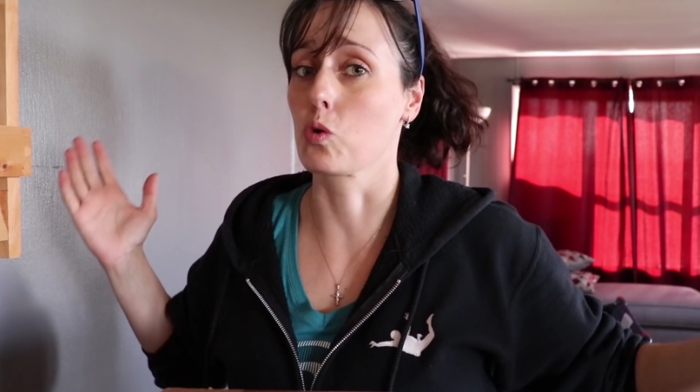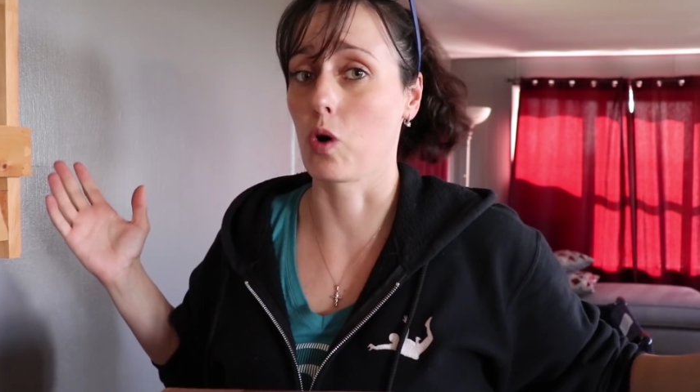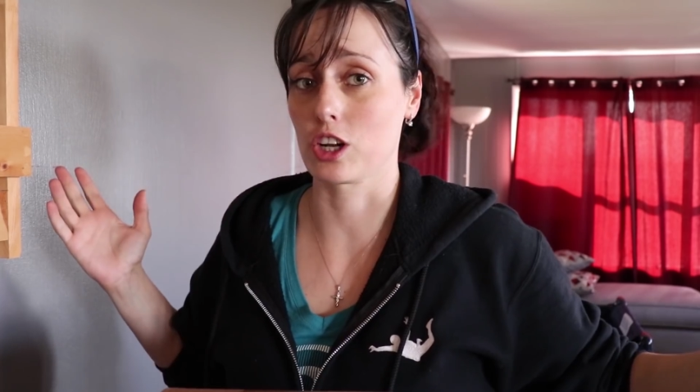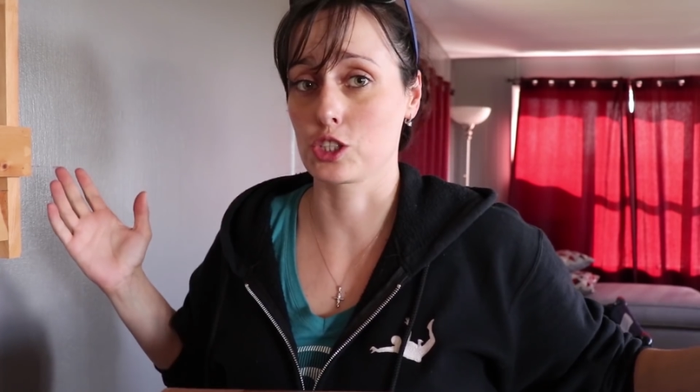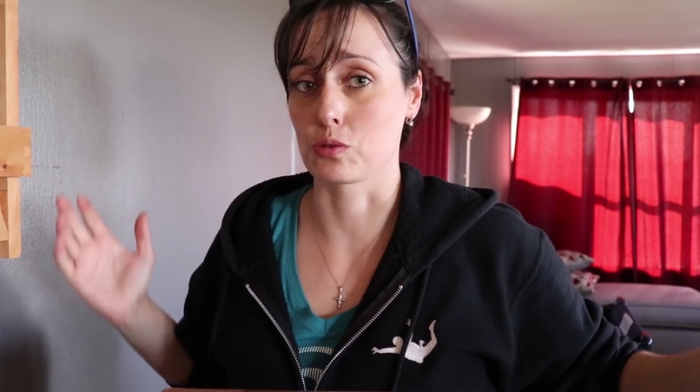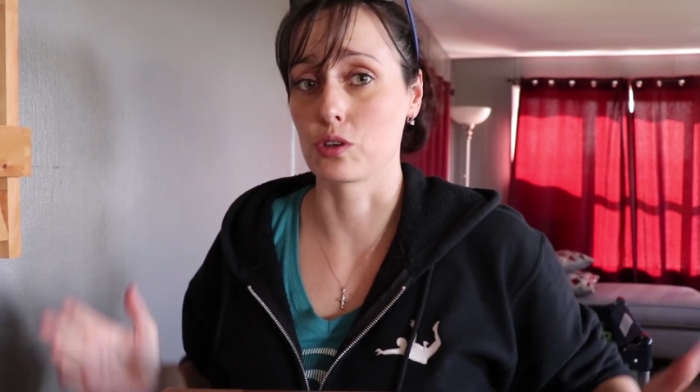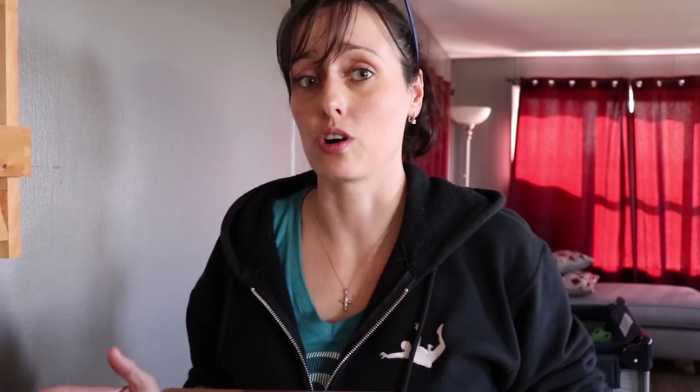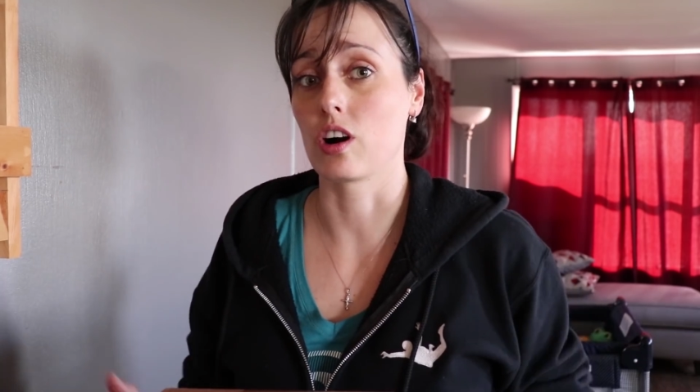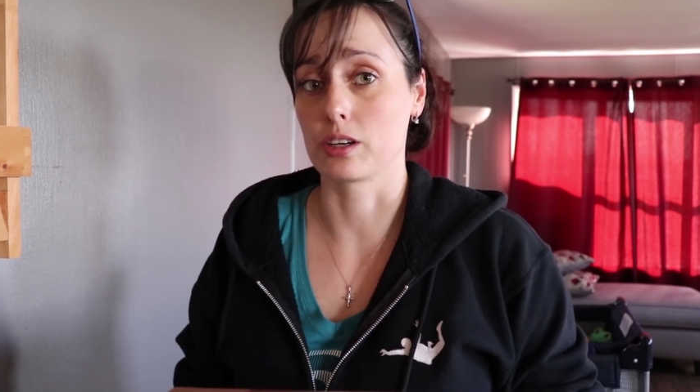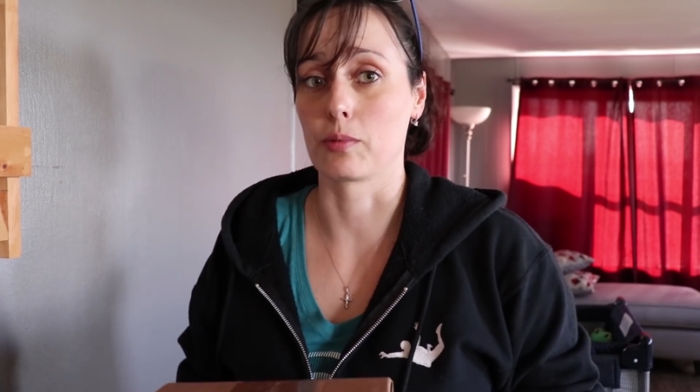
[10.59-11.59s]

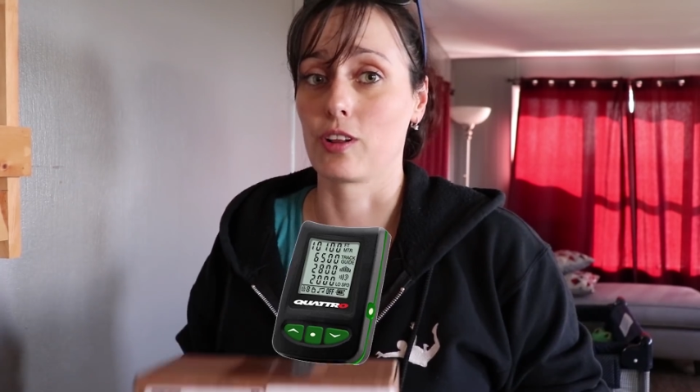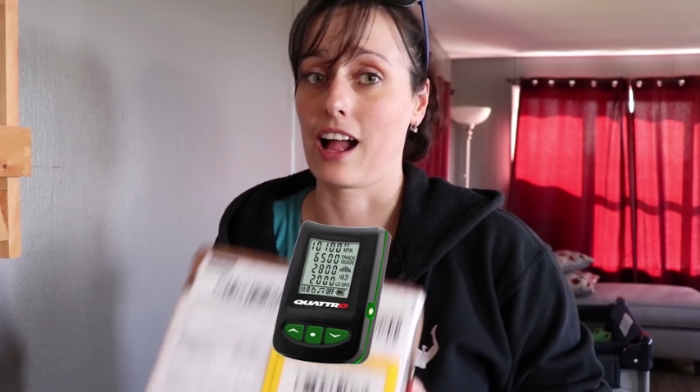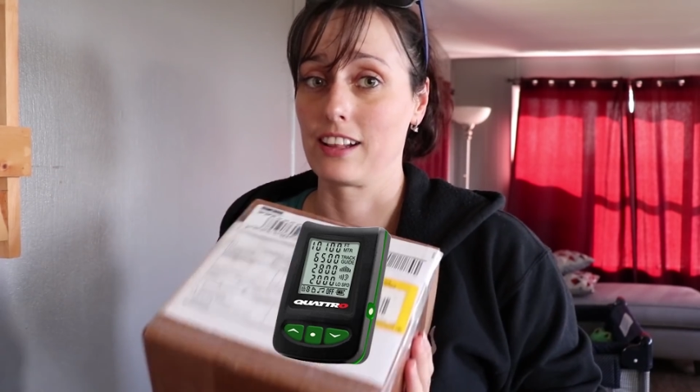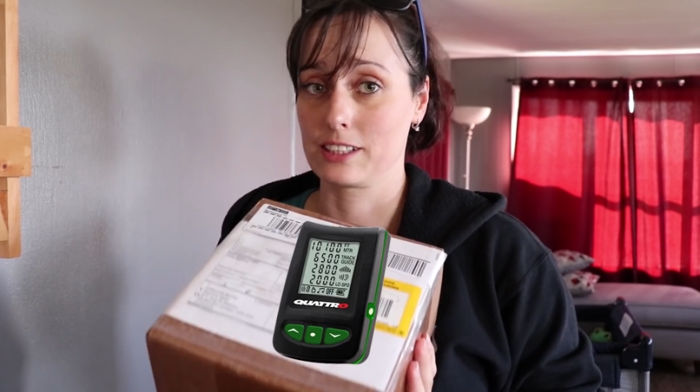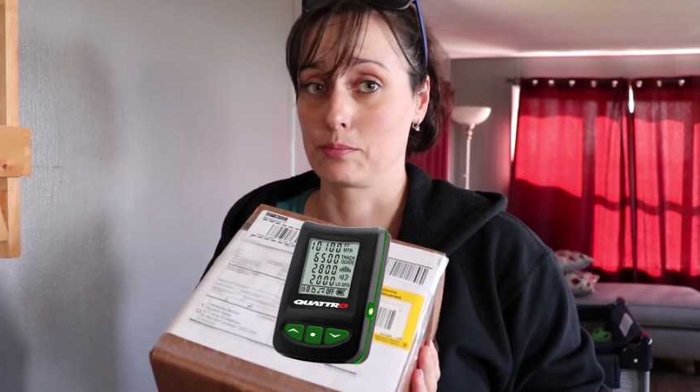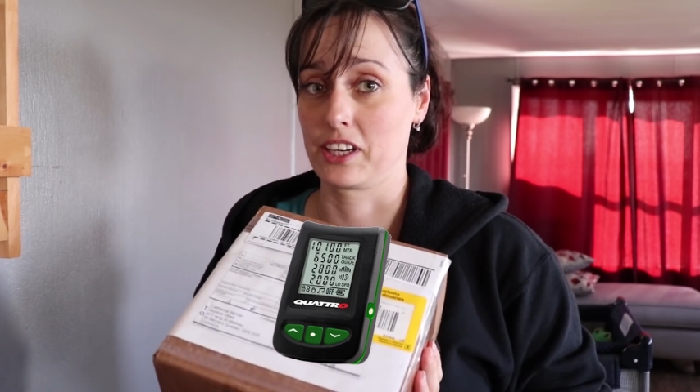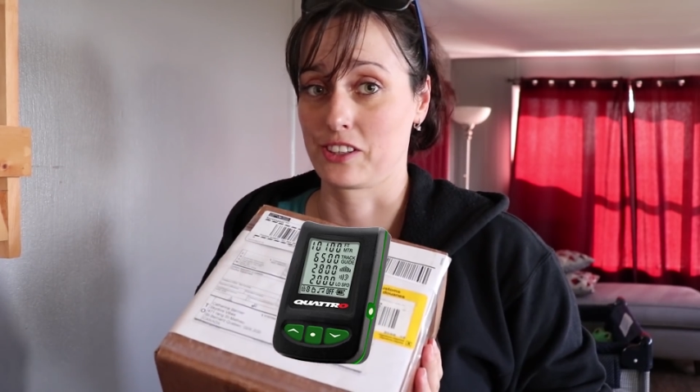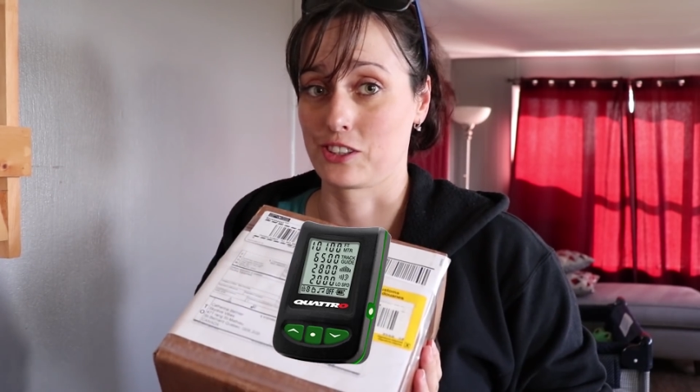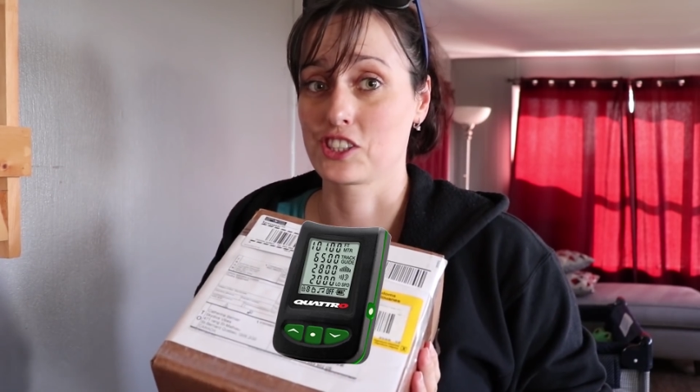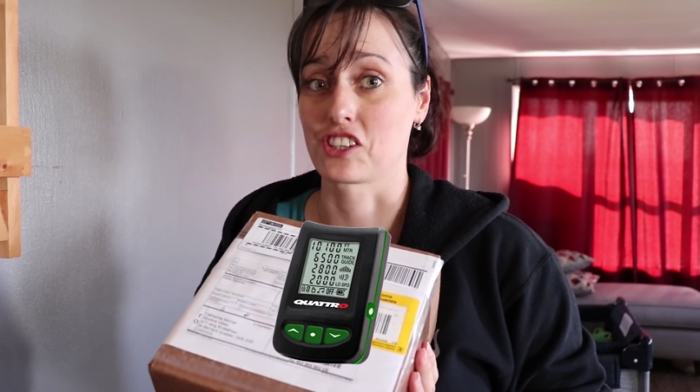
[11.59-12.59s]
Quattro Audible
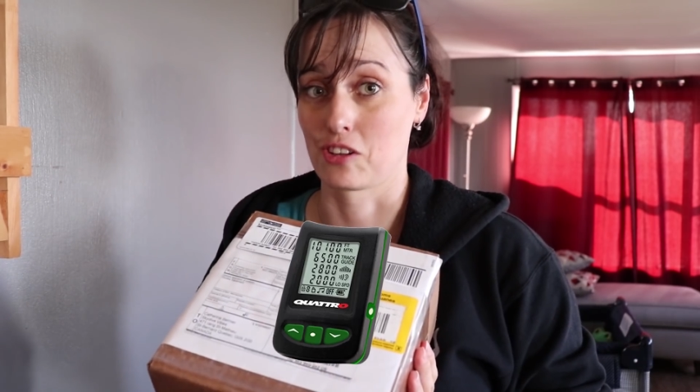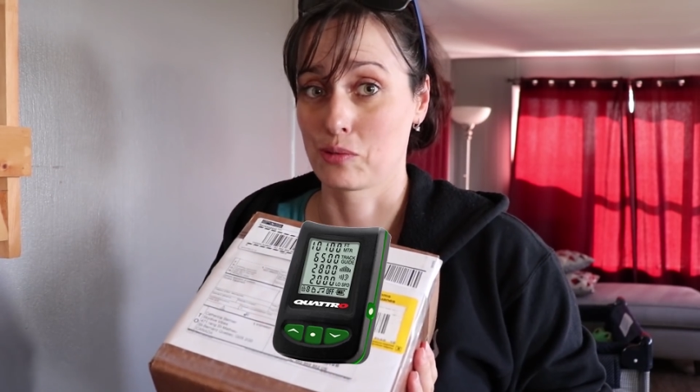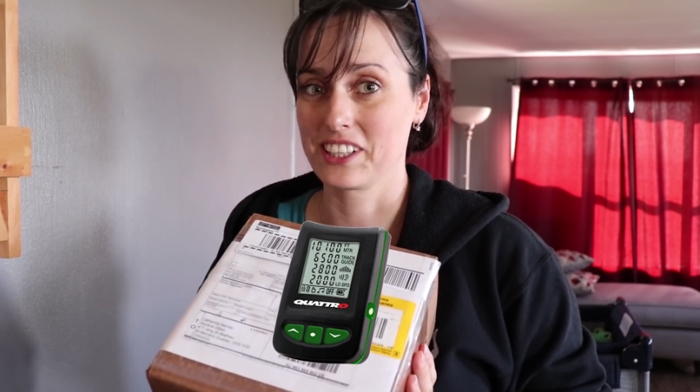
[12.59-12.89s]
Altimeter, shall